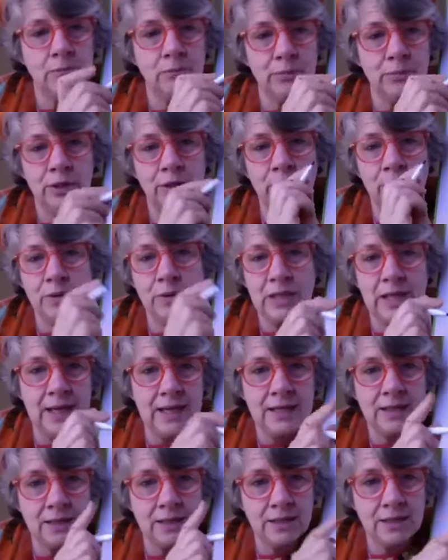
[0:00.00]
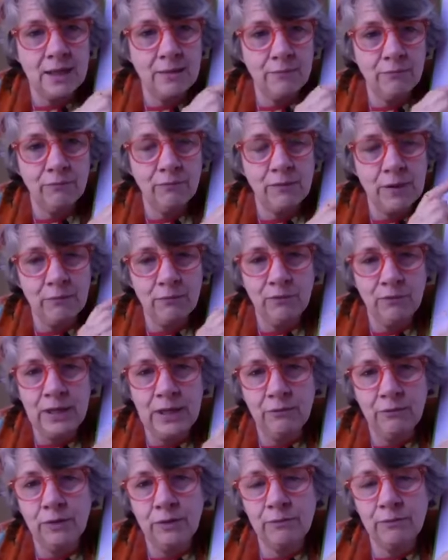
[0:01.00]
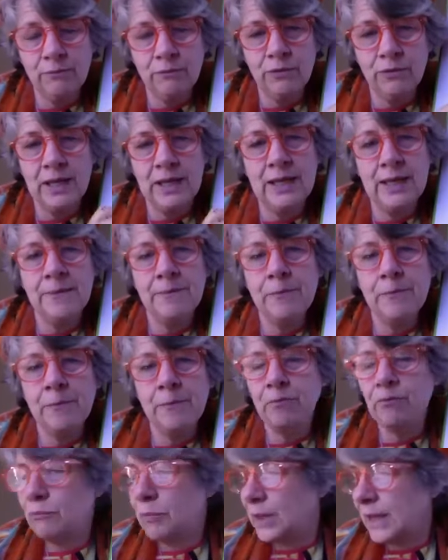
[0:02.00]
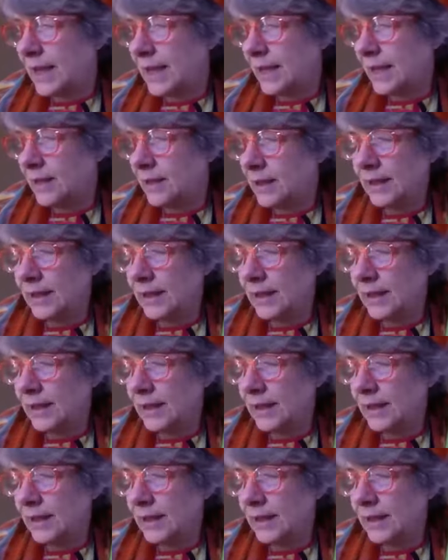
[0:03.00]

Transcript: blue did, because I'm replaying the